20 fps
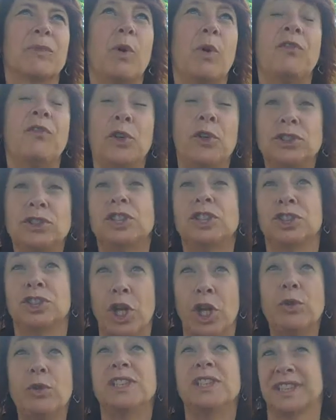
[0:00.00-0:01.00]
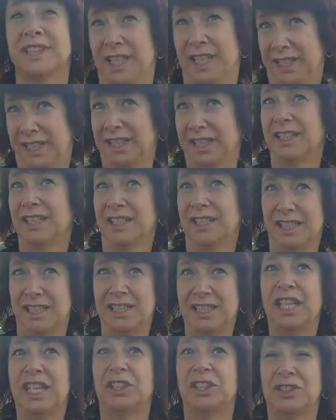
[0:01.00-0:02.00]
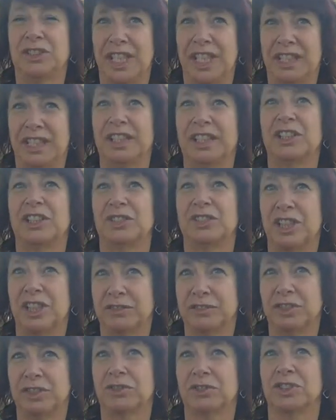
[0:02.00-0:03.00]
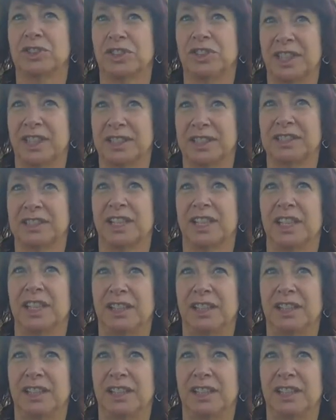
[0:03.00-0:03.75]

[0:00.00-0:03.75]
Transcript: Well, first it's noticing that you're taking yourself so seriously.